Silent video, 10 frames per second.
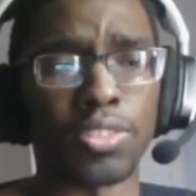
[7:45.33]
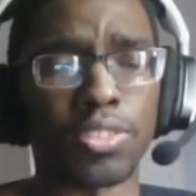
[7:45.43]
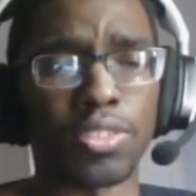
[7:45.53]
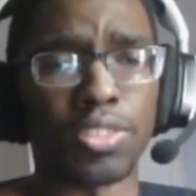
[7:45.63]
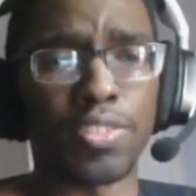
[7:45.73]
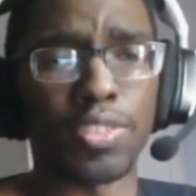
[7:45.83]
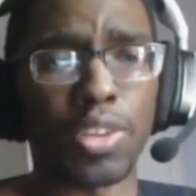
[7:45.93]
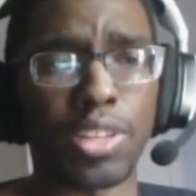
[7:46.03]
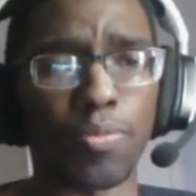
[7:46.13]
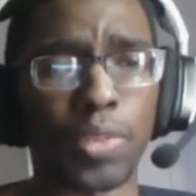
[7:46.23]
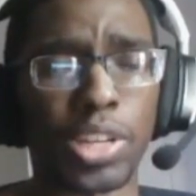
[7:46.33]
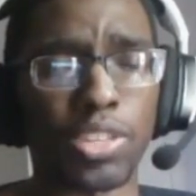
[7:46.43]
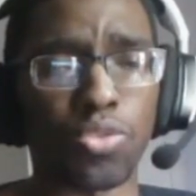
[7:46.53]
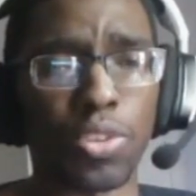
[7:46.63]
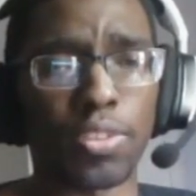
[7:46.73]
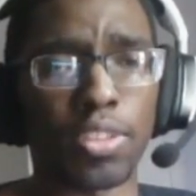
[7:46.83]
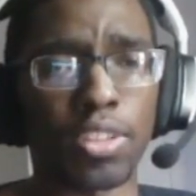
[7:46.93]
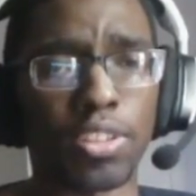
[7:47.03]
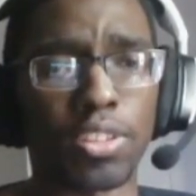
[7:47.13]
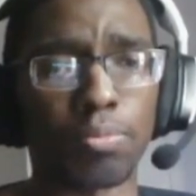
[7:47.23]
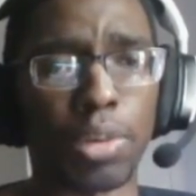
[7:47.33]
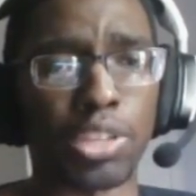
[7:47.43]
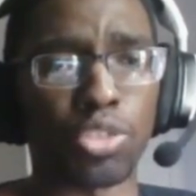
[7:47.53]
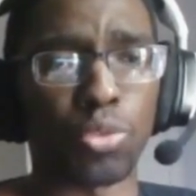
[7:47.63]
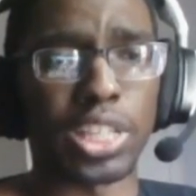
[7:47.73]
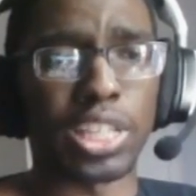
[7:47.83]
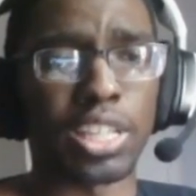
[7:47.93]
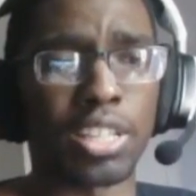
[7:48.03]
Do you even know how to freaking drift punctually?